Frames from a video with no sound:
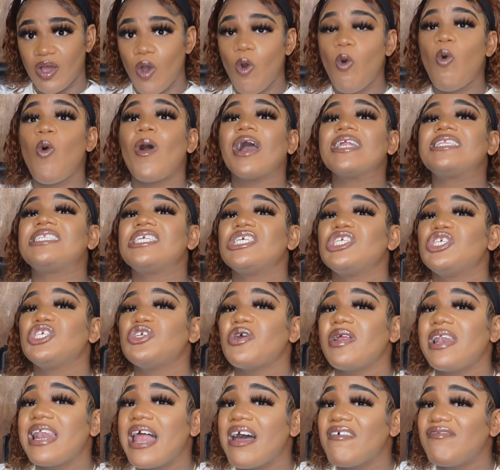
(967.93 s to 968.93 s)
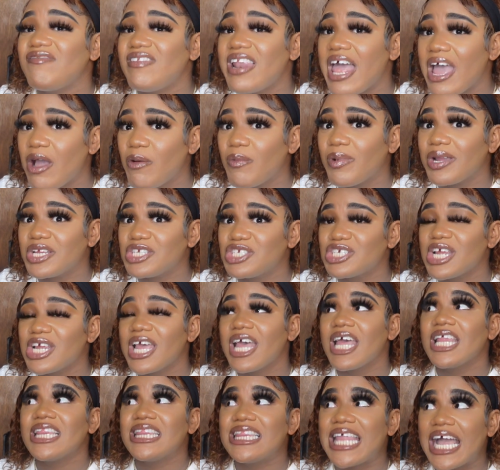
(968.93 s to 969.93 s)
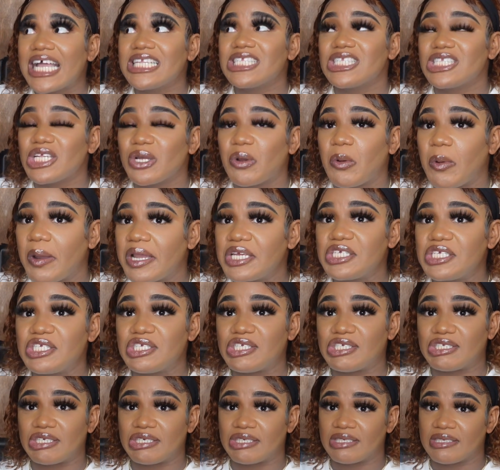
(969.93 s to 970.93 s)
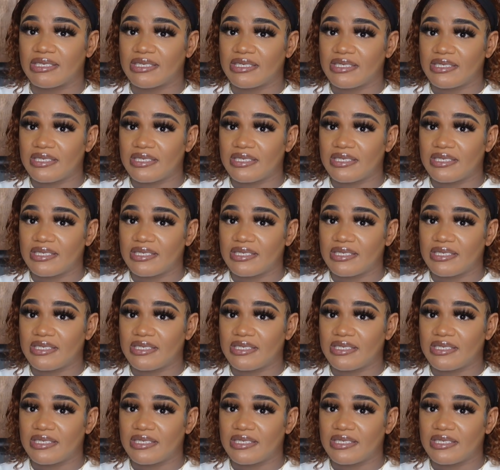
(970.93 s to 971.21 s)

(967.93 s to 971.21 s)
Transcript: What is your love language? That's the question.